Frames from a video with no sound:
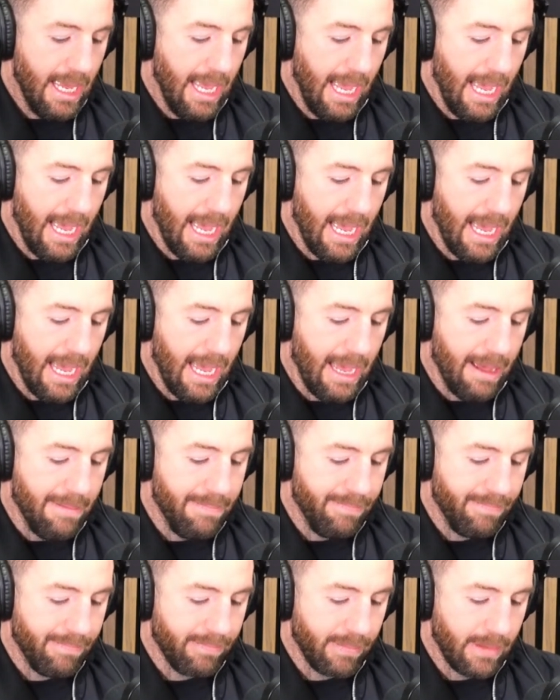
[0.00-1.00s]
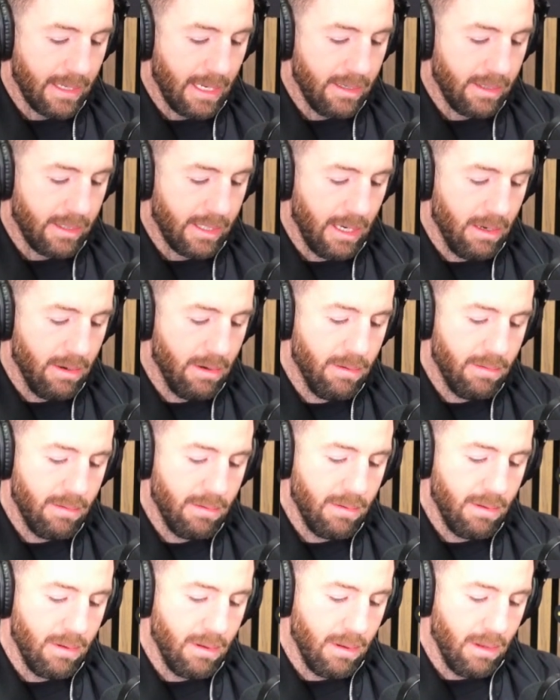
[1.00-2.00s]
So
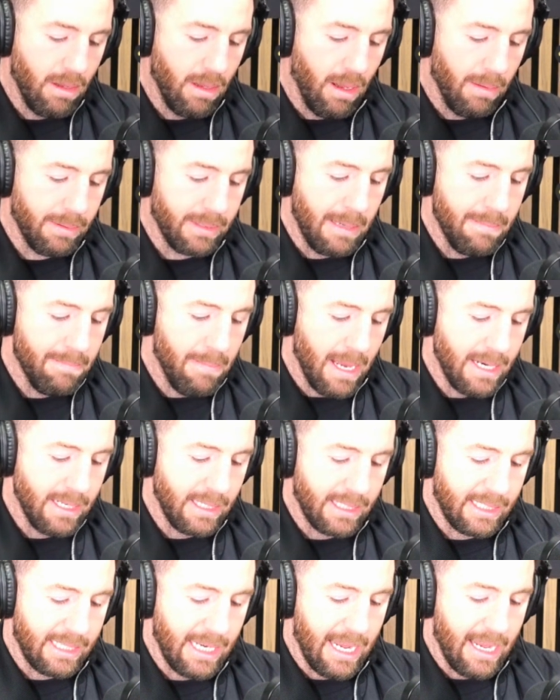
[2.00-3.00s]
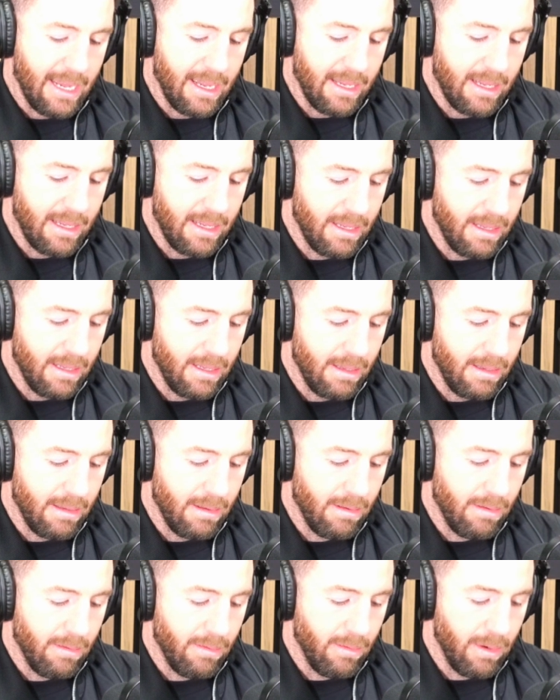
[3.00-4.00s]
obviously Munster
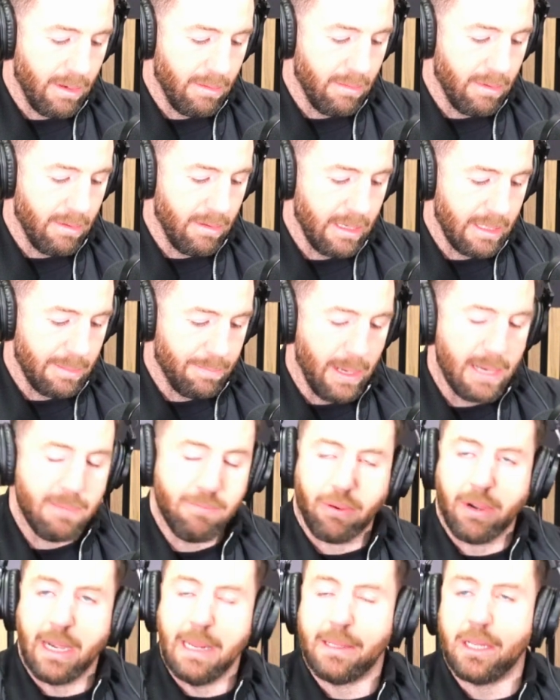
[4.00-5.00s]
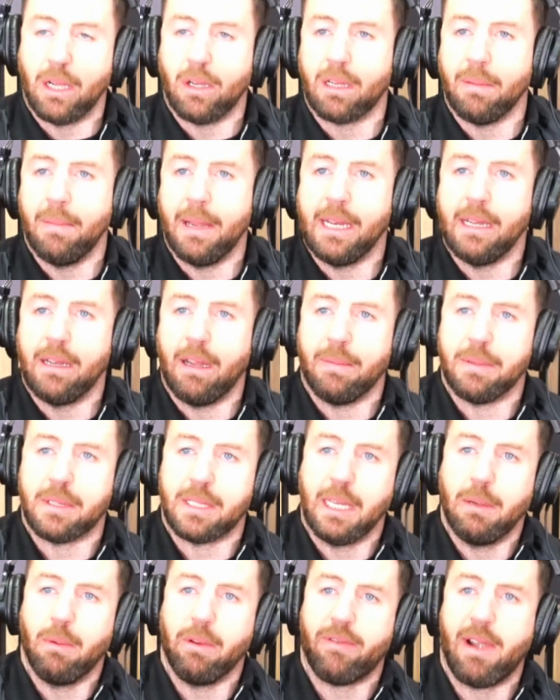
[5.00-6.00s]
has been pretty documented,
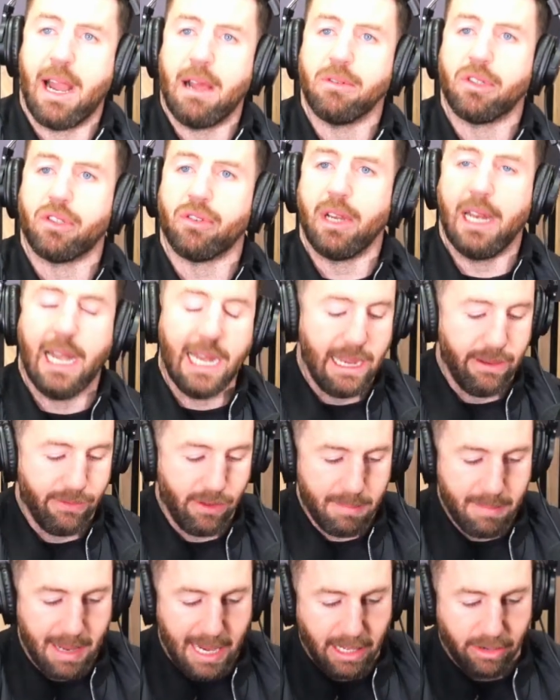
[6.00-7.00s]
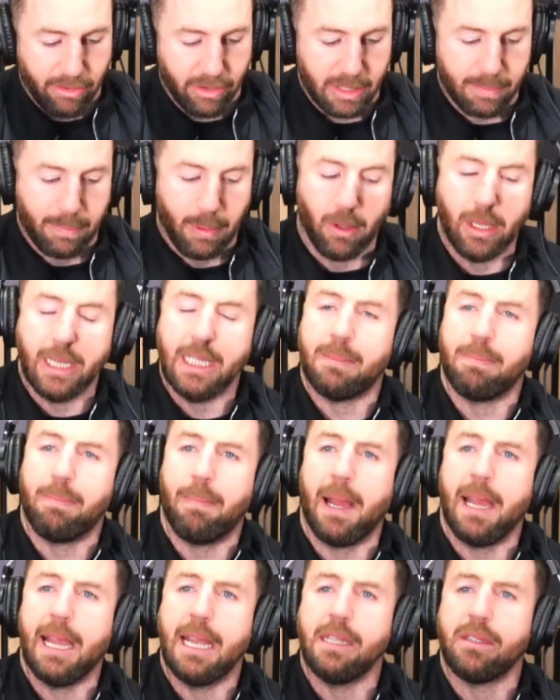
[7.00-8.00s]
obviously, with Roundtree leaving. Mate, Chris Boyd
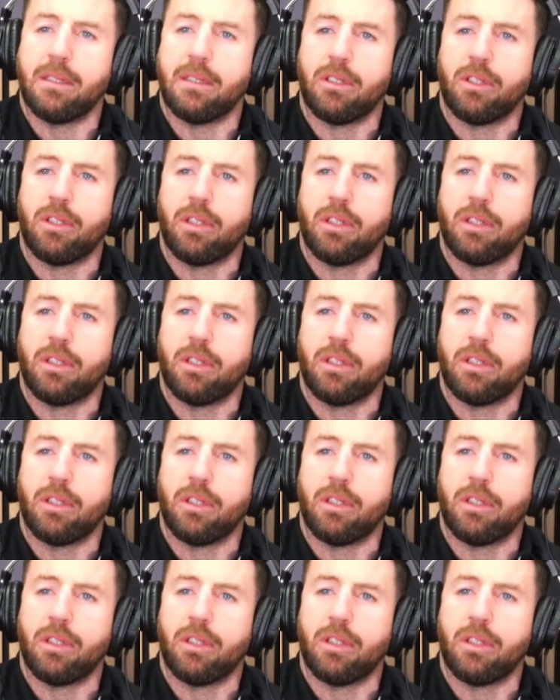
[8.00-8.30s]
in